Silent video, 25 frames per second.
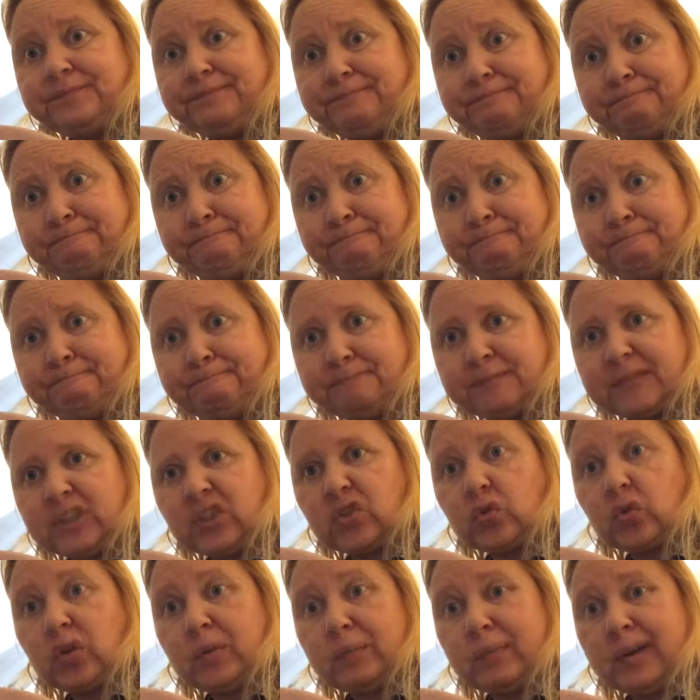hard.
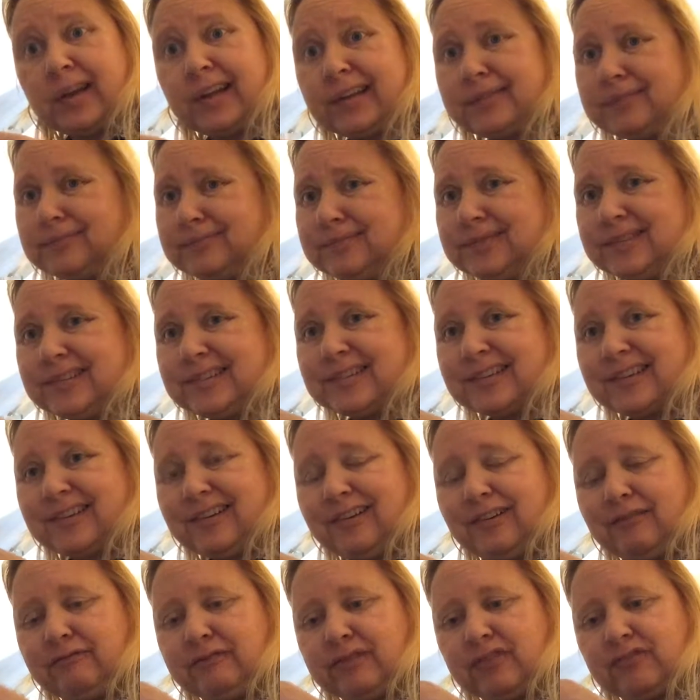That's where my
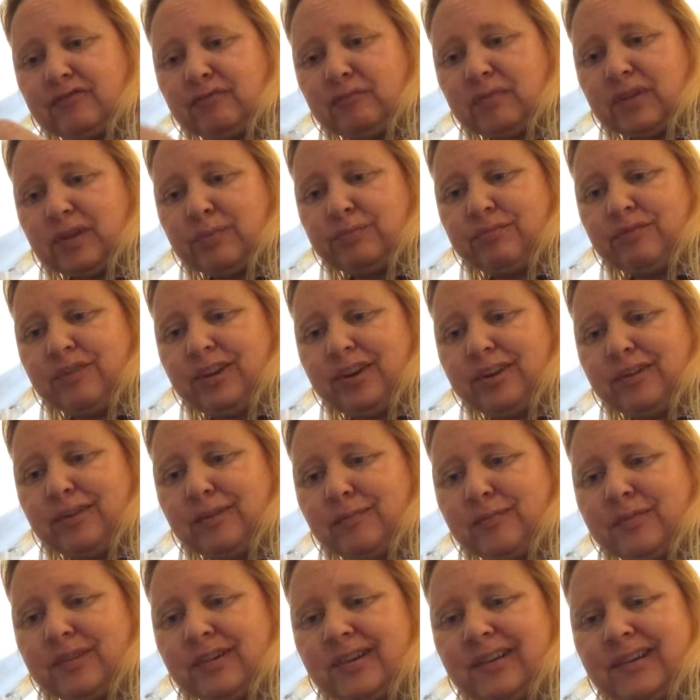scar is from my brain
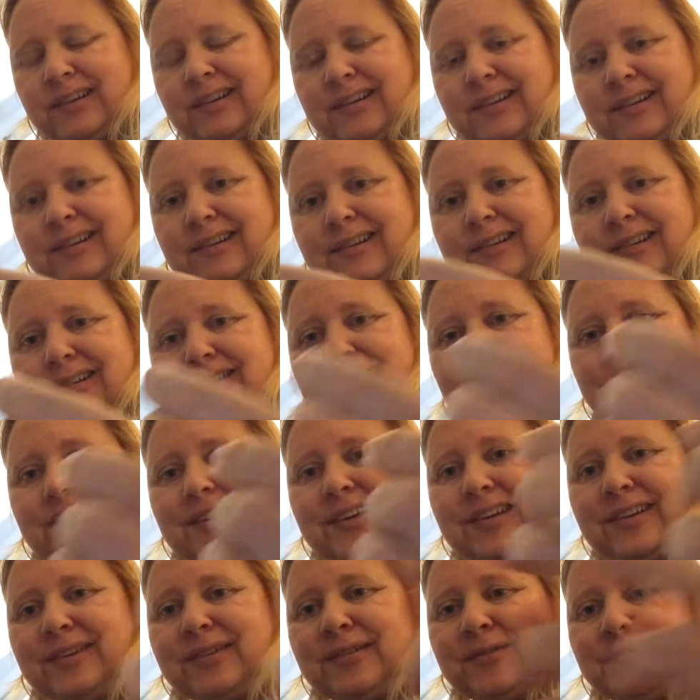up.
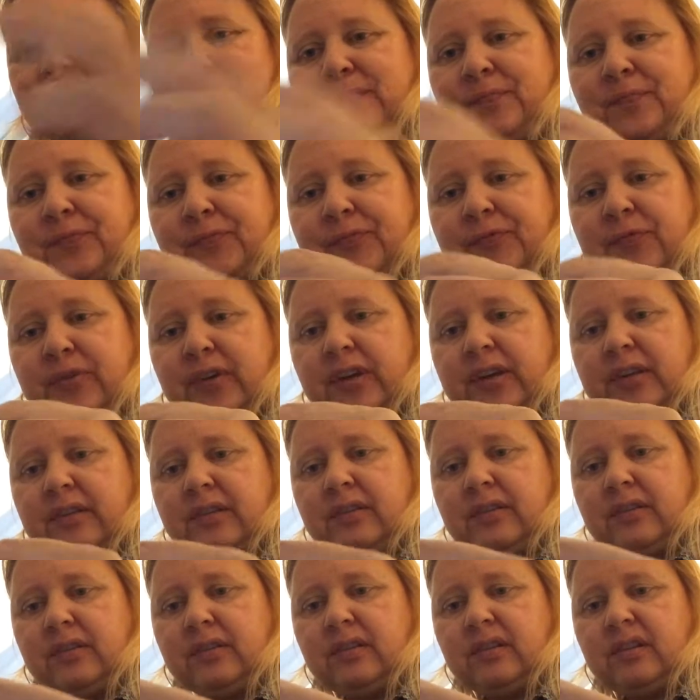Okay,
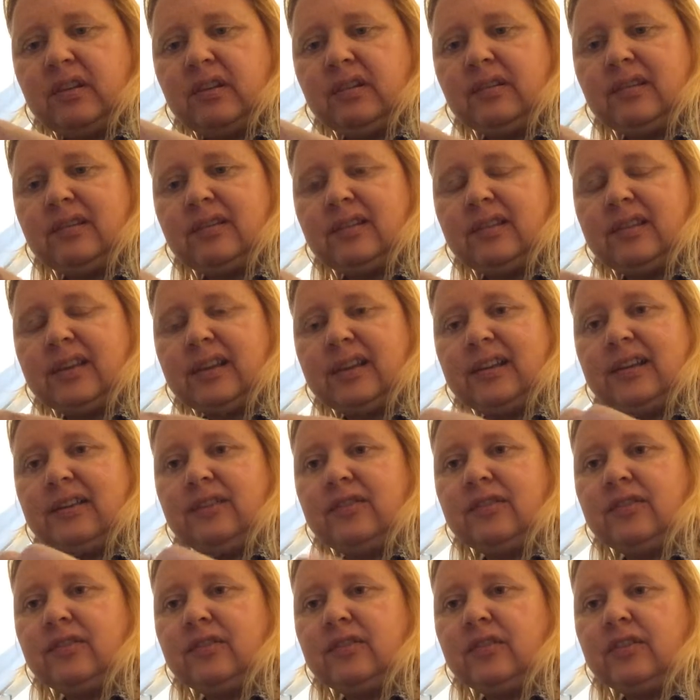right, the other thing you
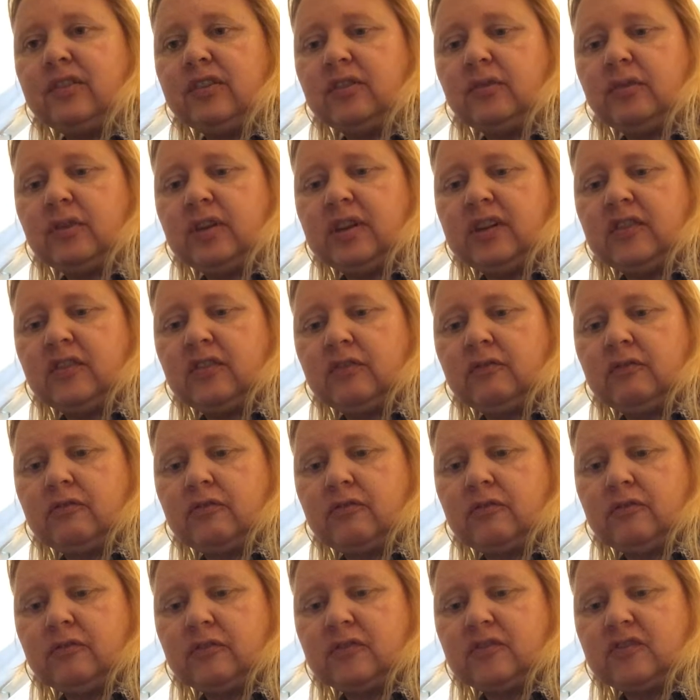can do is, of
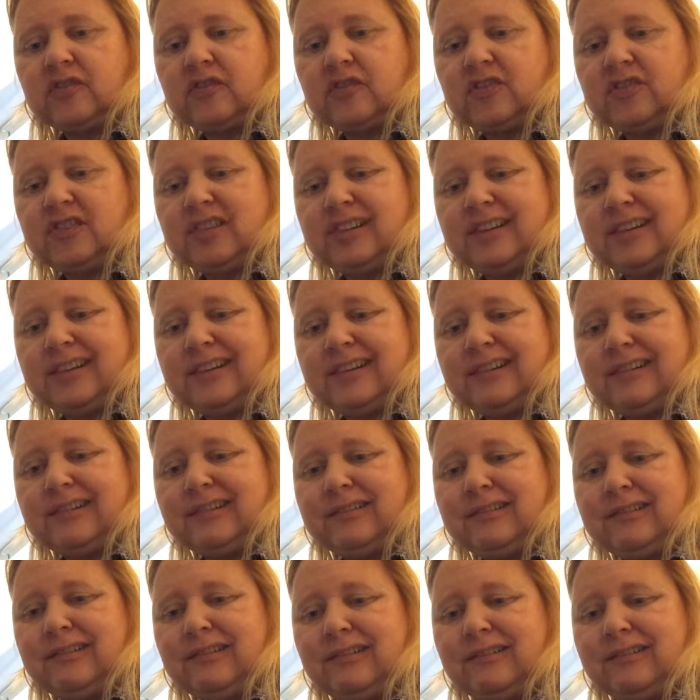course, tie a
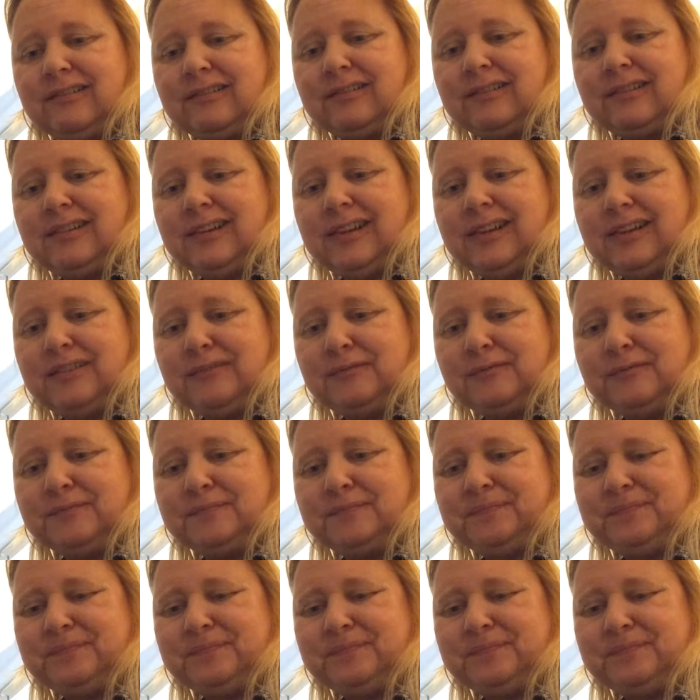knot. Now,